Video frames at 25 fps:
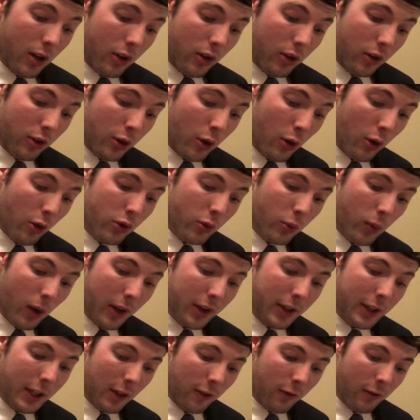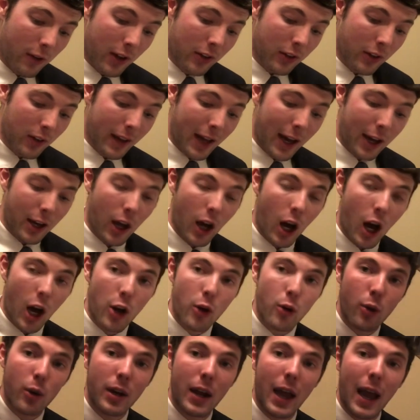Duke's run defense allowed
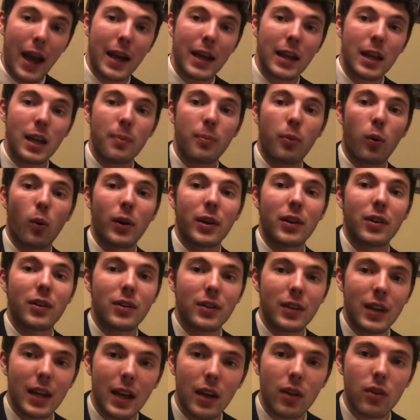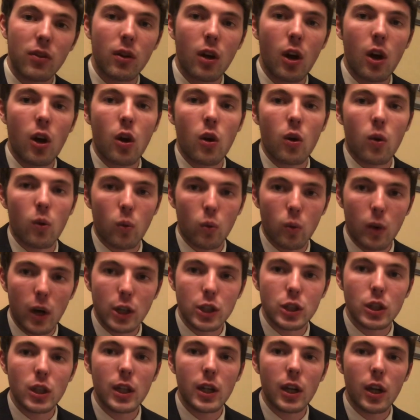180.6
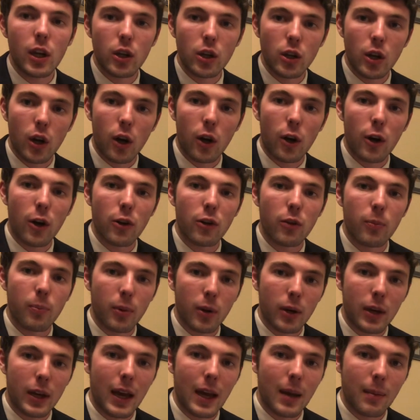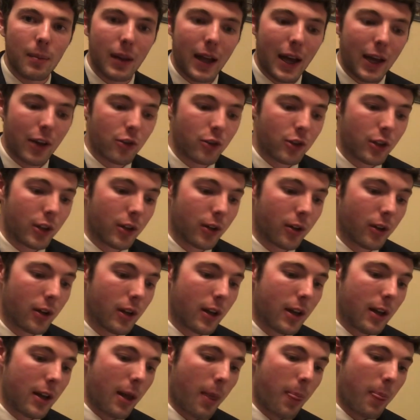rushing yards per game last year.
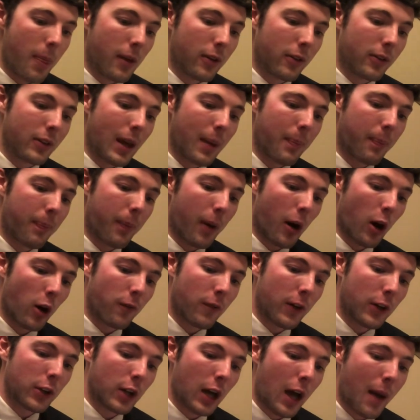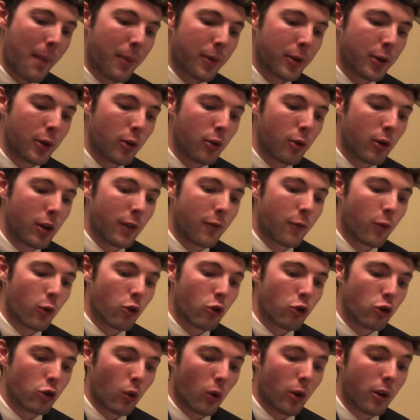This is a perfect opportunity for
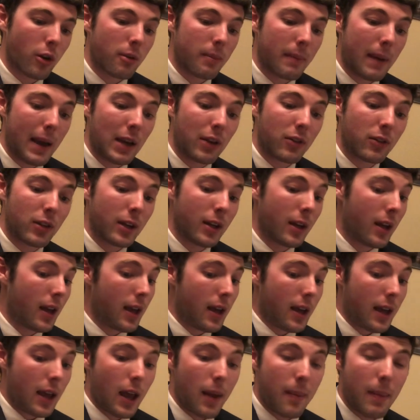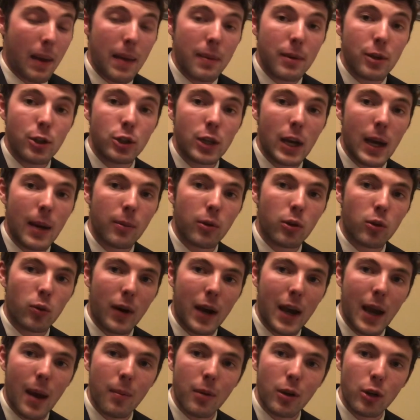Jordan Mason and maybe James
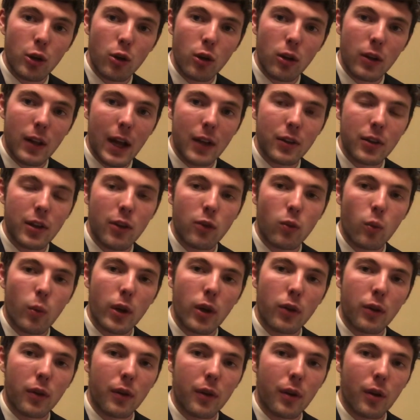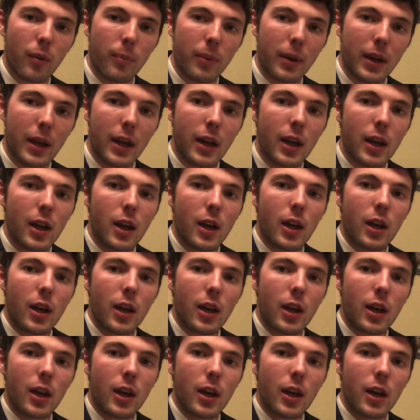Graham to utilize his wheels a little bit